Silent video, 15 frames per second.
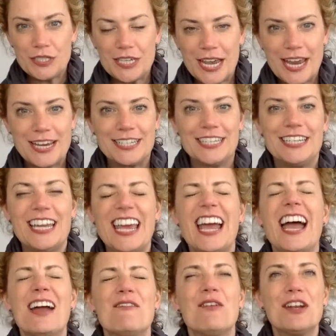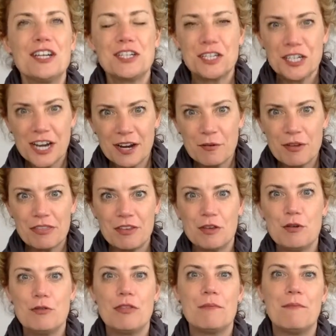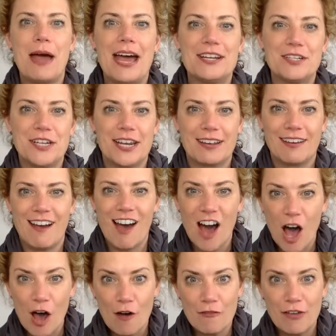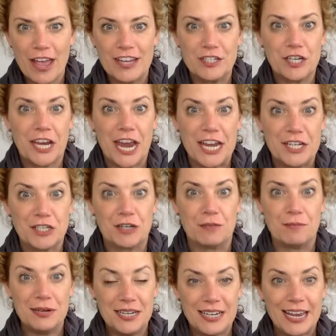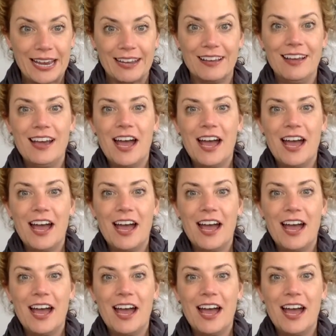Tuesday. Today I want to share with you the magic of education, meaning